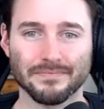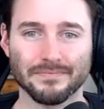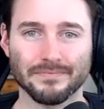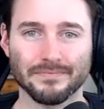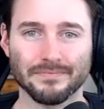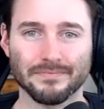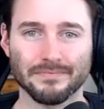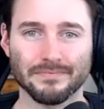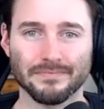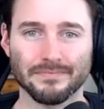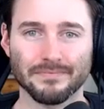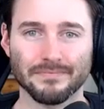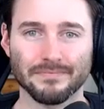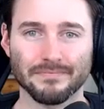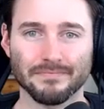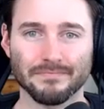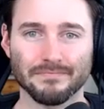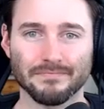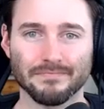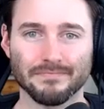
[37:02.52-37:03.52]

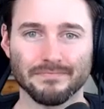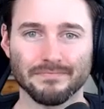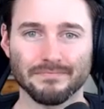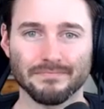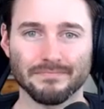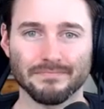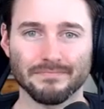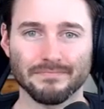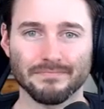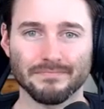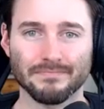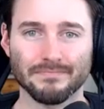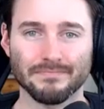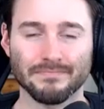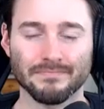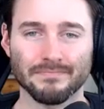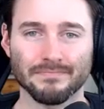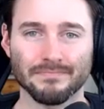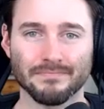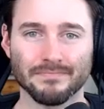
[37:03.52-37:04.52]

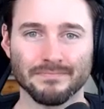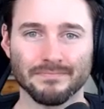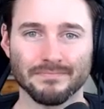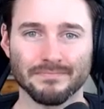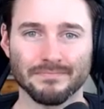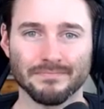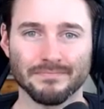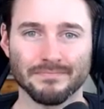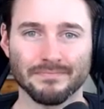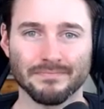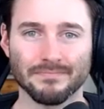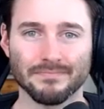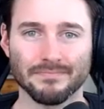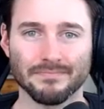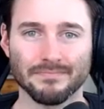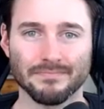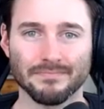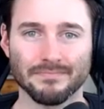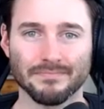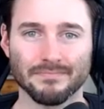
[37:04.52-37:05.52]

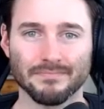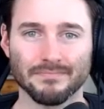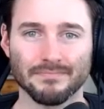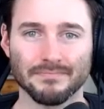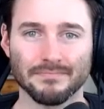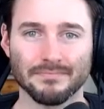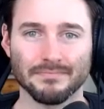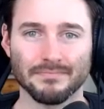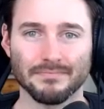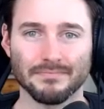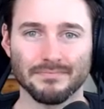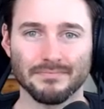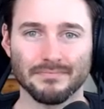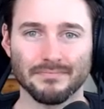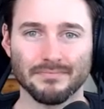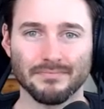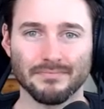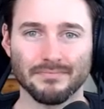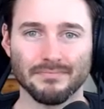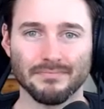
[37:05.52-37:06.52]

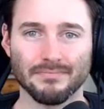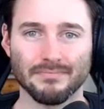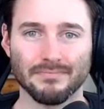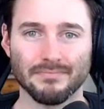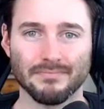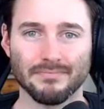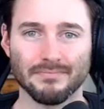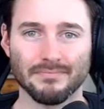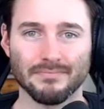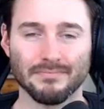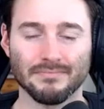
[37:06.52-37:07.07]
This person isn't speaking.